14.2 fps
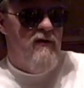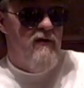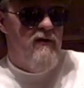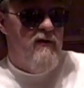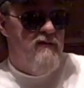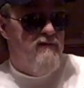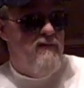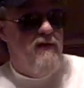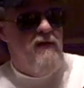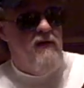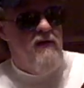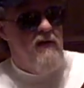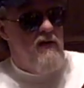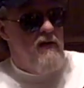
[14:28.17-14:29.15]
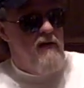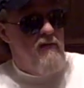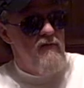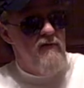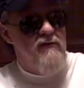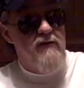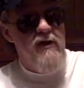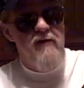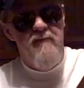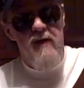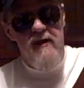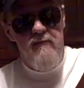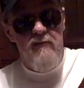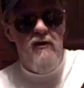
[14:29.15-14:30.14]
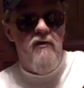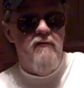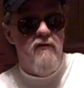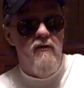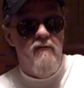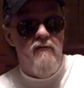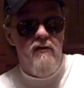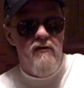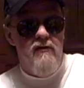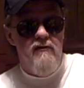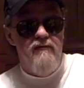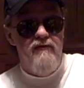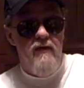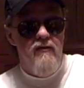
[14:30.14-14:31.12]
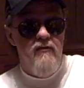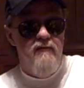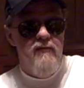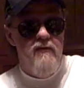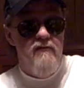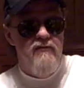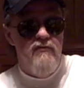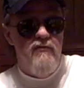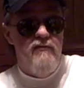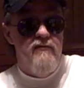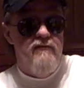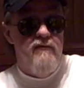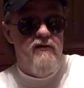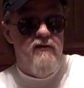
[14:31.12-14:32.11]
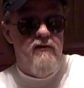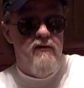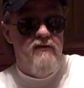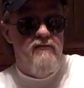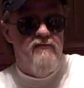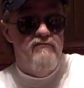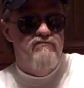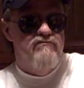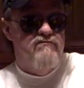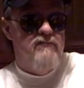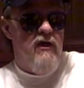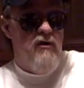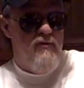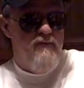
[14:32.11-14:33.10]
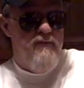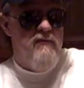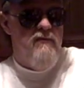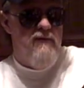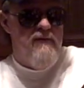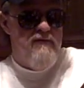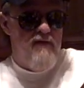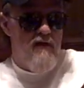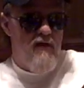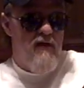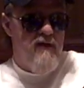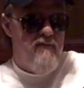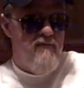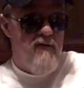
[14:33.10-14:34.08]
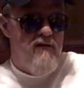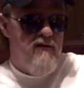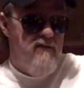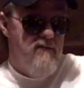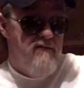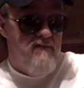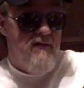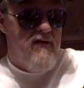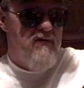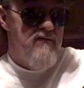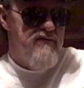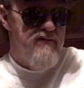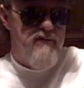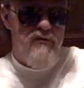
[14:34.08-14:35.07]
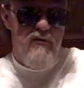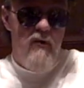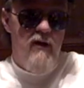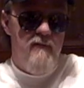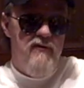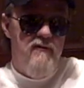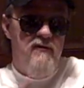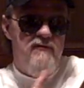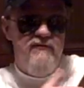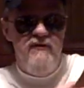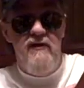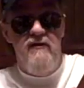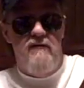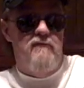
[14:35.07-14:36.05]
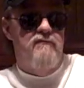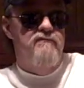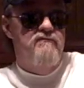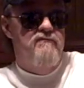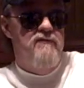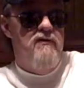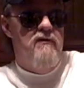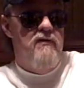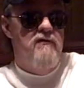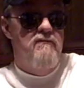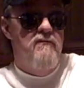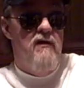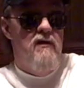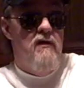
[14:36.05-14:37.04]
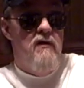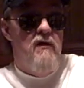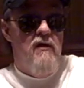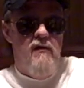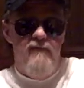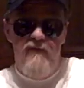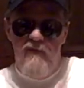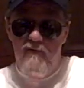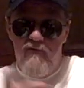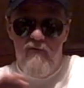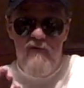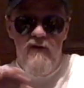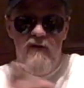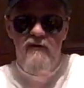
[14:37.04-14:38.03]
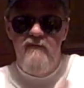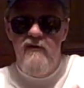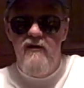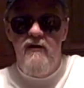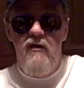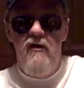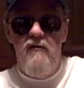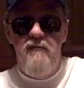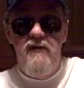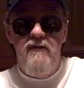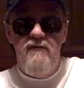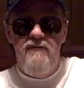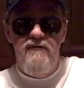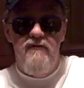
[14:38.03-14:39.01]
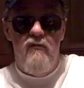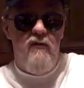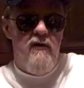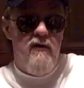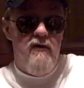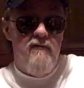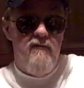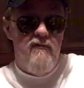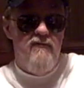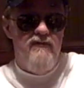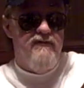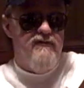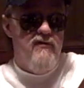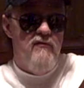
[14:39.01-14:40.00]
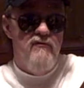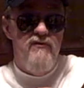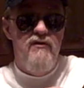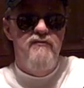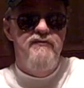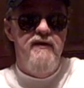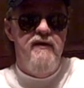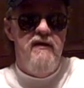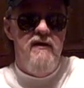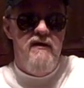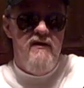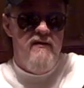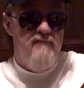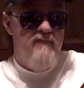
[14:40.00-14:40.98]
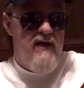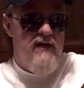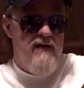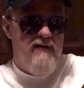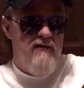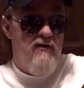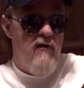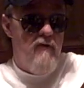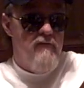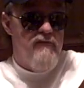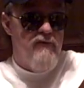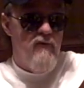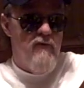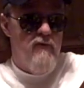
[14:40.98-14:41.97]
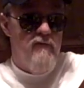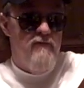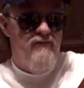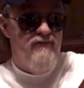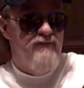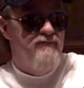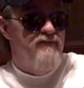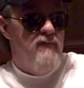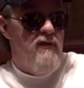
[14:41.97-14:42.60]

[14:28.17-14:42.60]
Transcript: Alright, look, I babbled on long enough. I hope you enjoyed the video. I hope you'll hit the like button and subscribe to my channel. You know, feel free to leave any comments or whatever. Just don't use any bad curse words.